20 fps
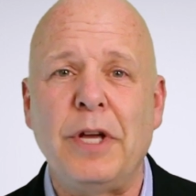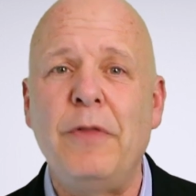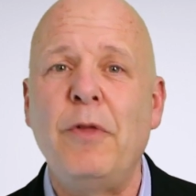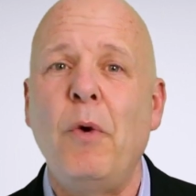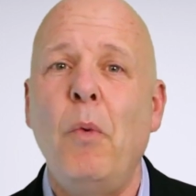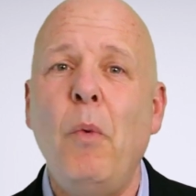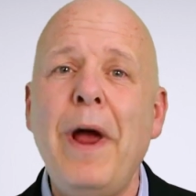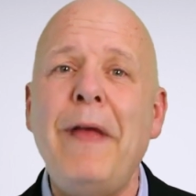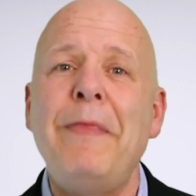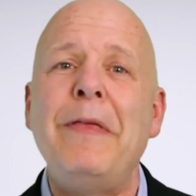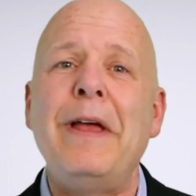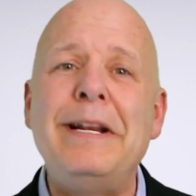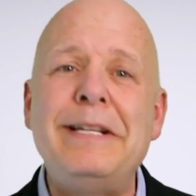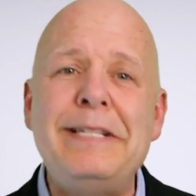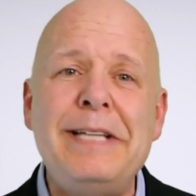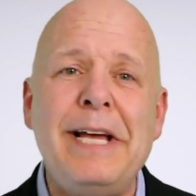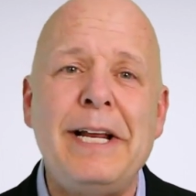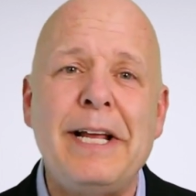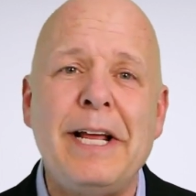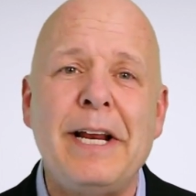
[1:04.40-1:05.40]
And the way they
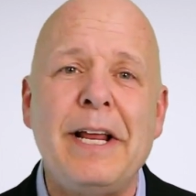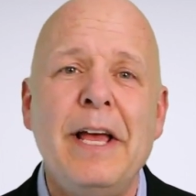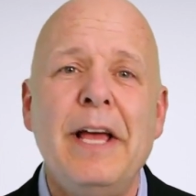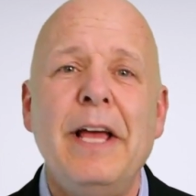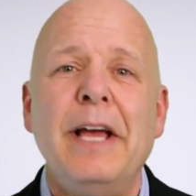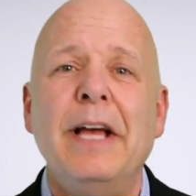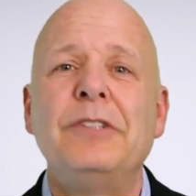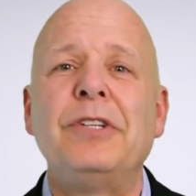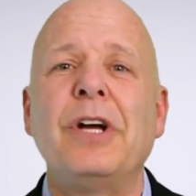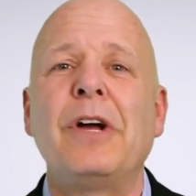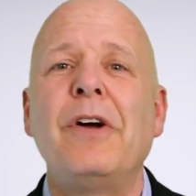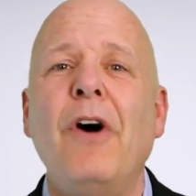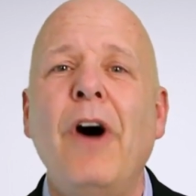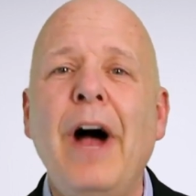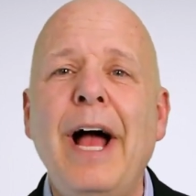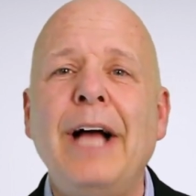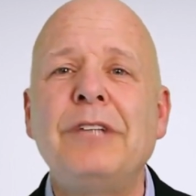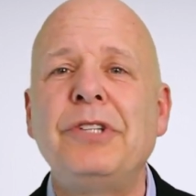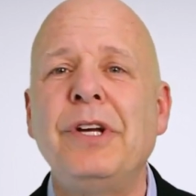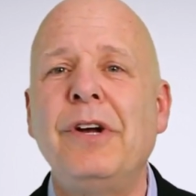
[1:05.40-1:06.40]
did it is a
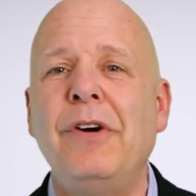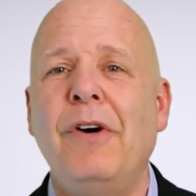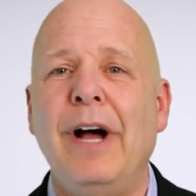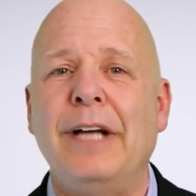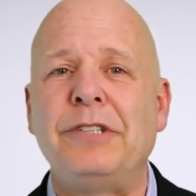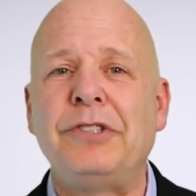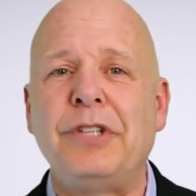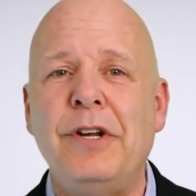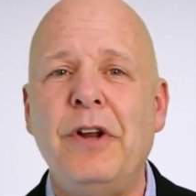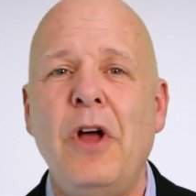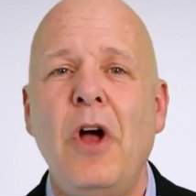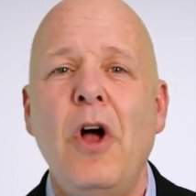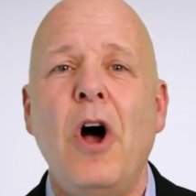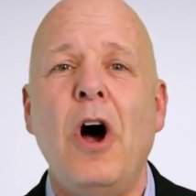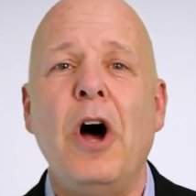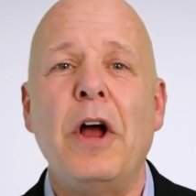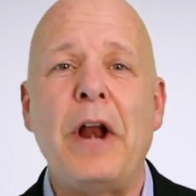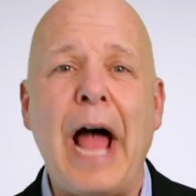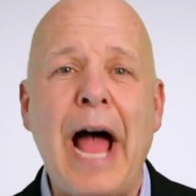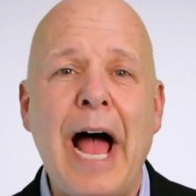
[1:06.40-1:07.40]
classic lesson
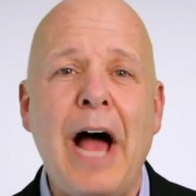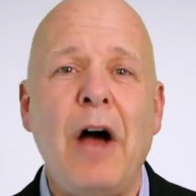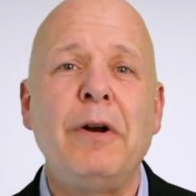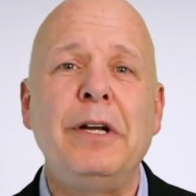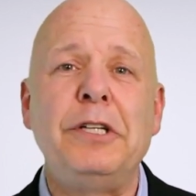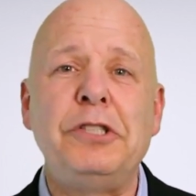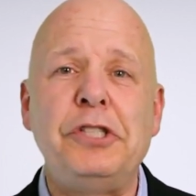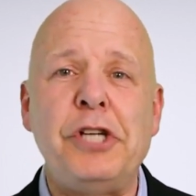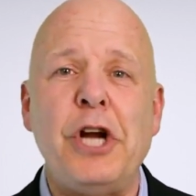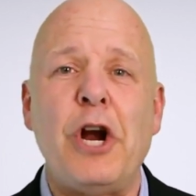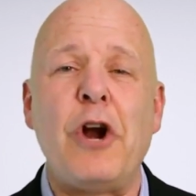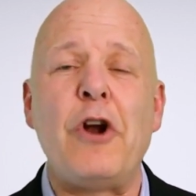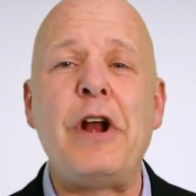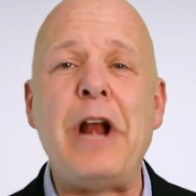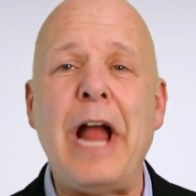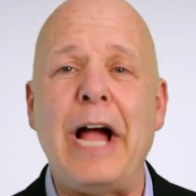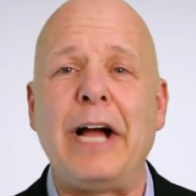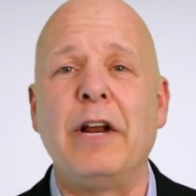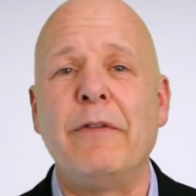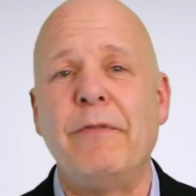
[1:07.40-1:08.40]
on how to share
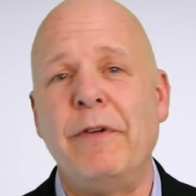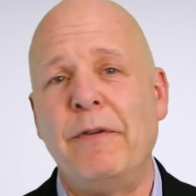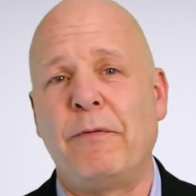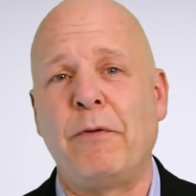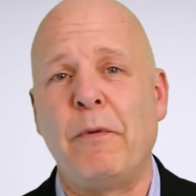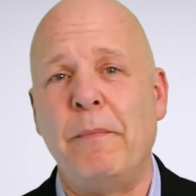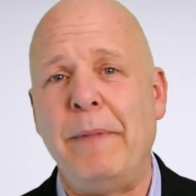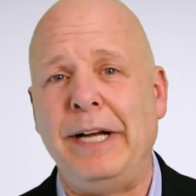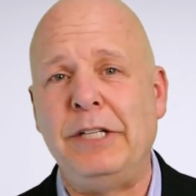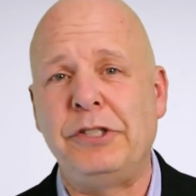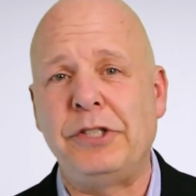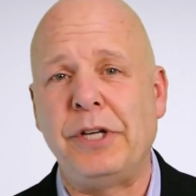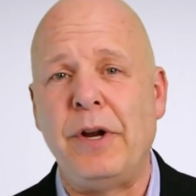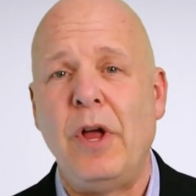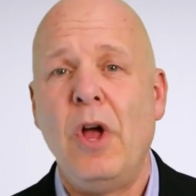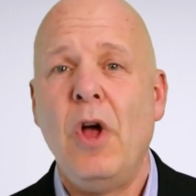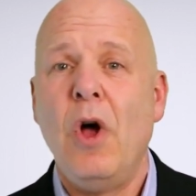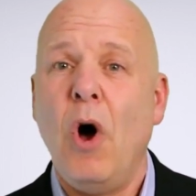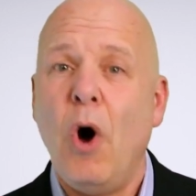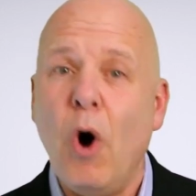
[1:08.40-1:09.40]
negative information,
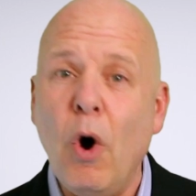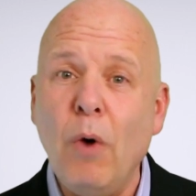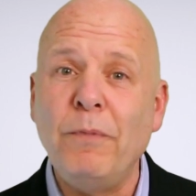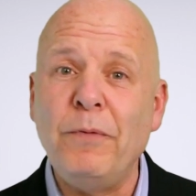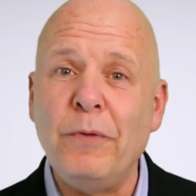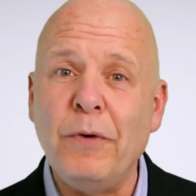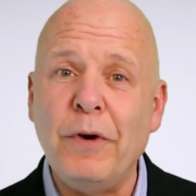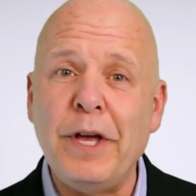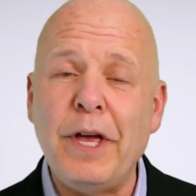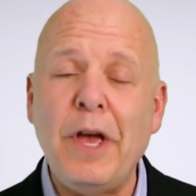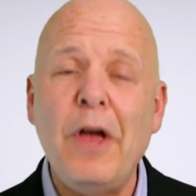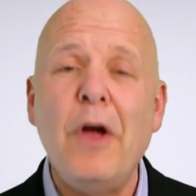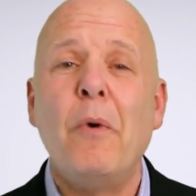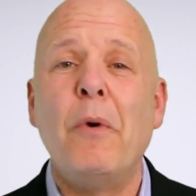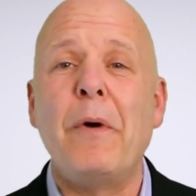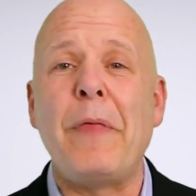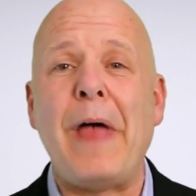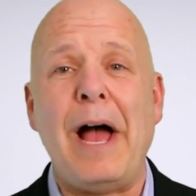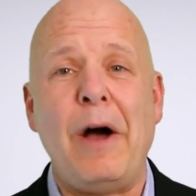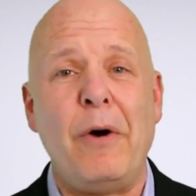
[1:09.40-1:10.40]
hopefully
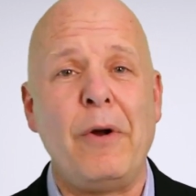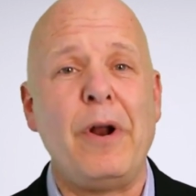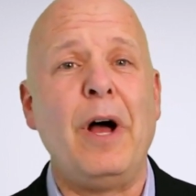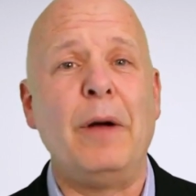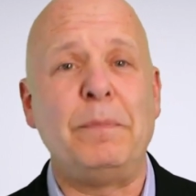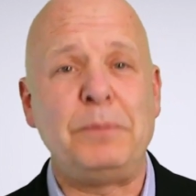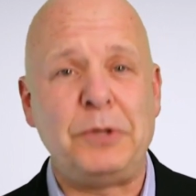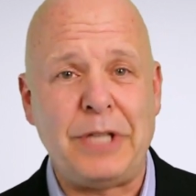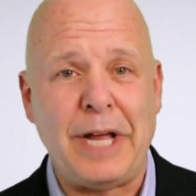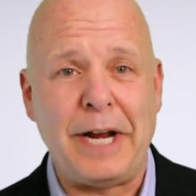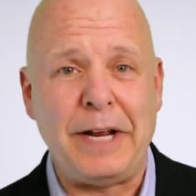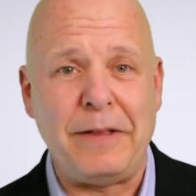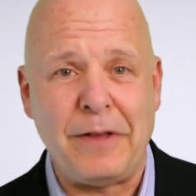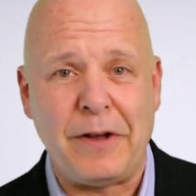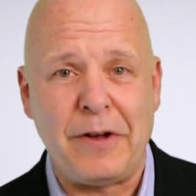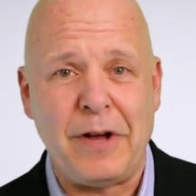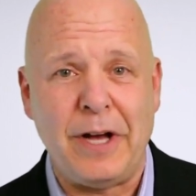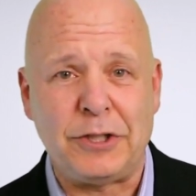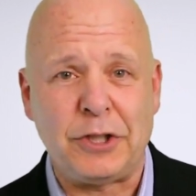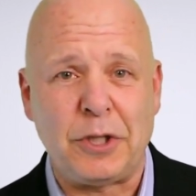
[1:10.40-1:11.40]
without upsetting the
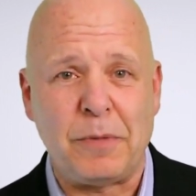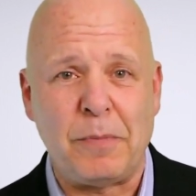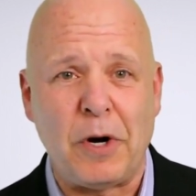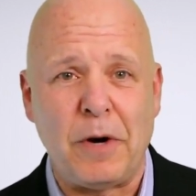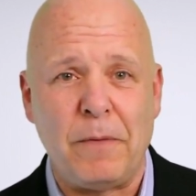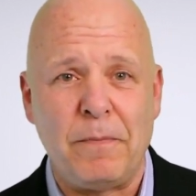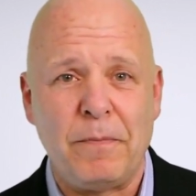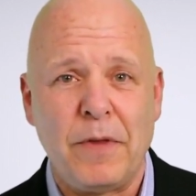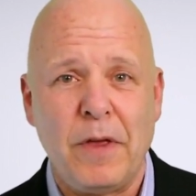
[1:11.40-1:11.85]
customer.